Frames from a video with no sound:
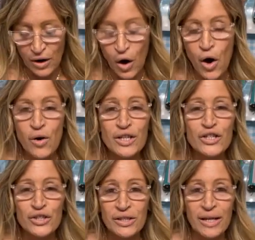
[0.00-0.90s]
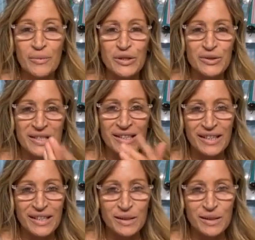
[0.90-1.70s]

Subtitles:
because yeah, when you did the